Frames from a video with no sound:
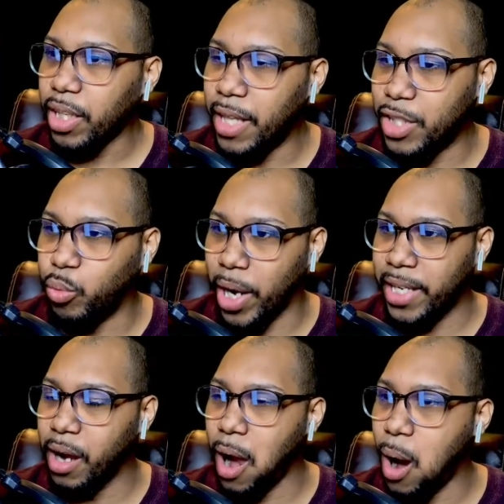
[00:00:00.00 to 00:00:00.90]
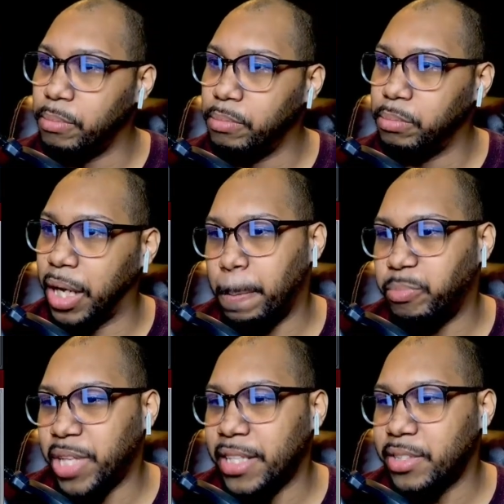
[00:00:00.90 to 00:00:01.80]
That's white, but
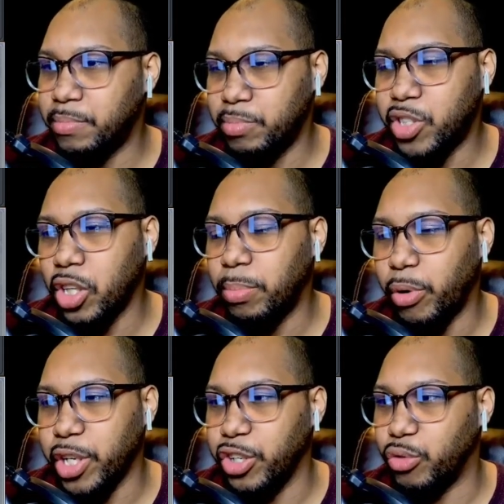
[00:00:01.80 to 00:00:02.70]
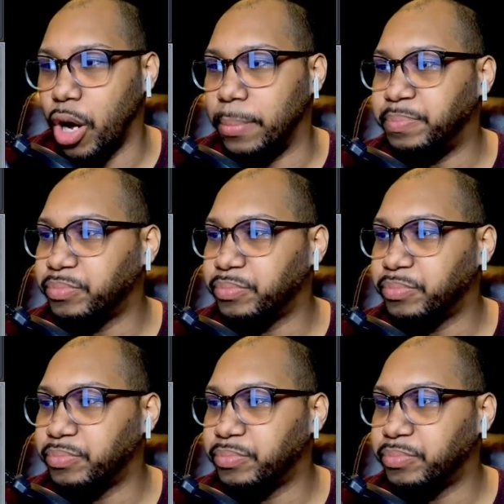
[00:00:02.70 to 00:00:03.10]
that's still a pretty good draw.